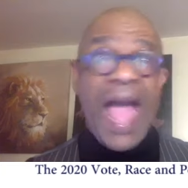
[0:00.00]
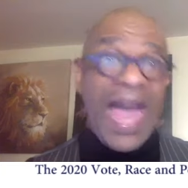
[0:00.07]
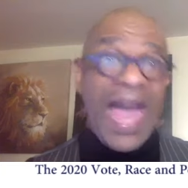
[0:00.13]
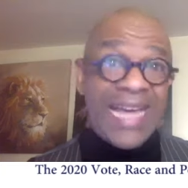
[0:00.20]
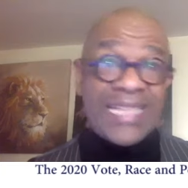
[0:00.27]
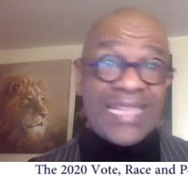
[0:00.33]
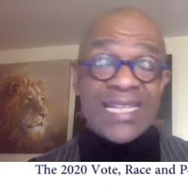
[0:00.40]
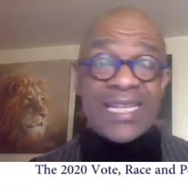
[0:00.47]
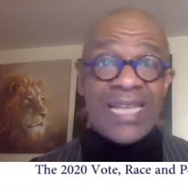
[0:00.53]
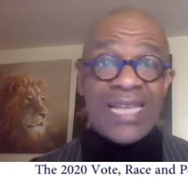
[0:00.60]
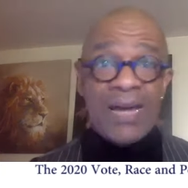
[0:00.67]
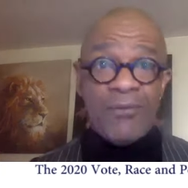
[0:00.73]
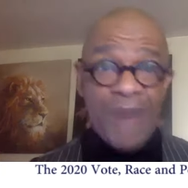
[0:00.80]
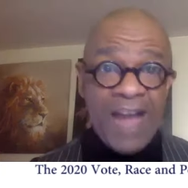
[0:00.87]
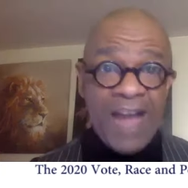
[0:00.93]
as
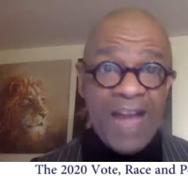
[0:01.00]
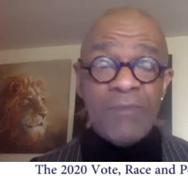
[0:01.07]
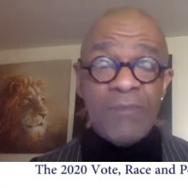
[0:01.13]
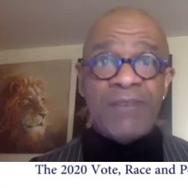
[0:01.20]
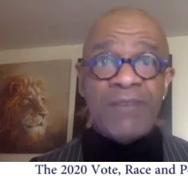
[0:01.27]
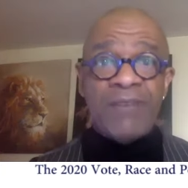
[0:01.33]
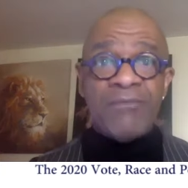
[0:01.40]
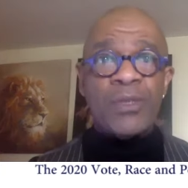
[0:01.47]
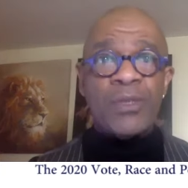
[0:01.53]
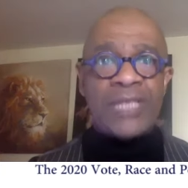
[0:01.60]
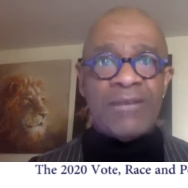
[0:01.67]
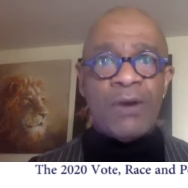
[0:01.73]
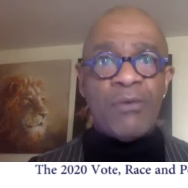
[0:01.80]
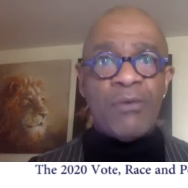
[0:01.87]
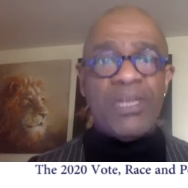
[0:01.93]
elect five million votes
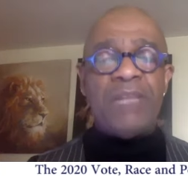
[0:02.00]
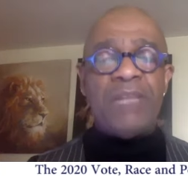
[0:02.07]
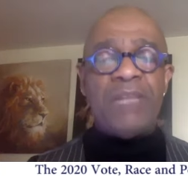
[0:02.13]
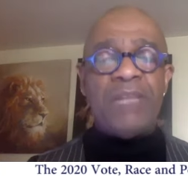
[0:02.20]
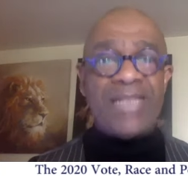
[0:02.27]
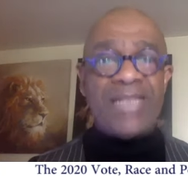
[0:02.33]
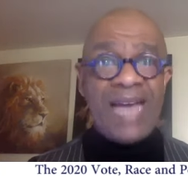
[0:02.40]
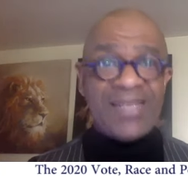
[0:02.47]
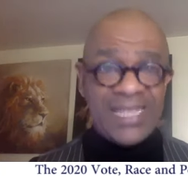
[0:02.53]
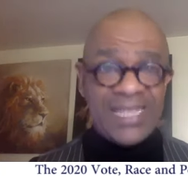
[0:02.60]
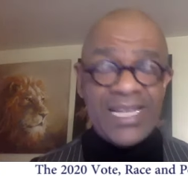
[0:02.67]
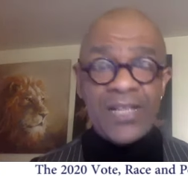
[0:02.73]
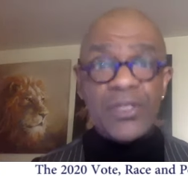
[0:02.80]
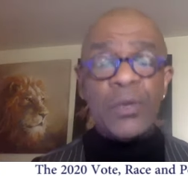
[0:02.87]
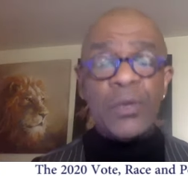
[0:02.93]
have already been
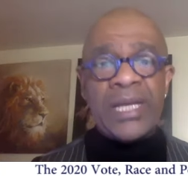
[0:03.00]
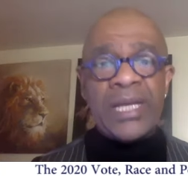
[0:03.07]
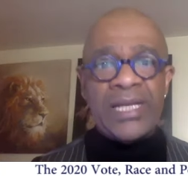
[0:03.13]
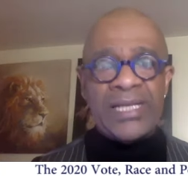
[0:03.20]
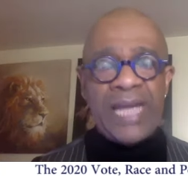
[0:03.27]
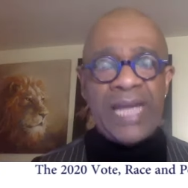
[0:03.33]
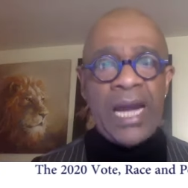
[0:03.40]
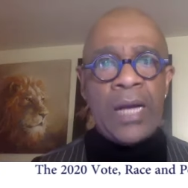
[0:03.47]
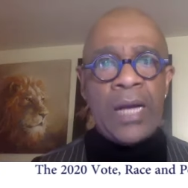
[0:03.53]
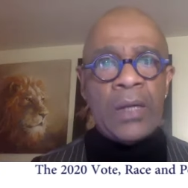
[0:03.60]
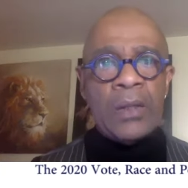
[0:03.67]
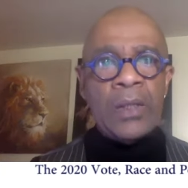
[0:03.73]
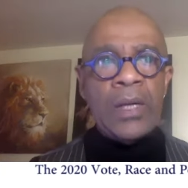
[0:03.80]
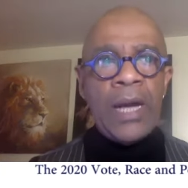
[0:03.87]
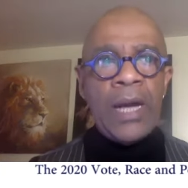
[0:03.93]
cast, and they're doing it now.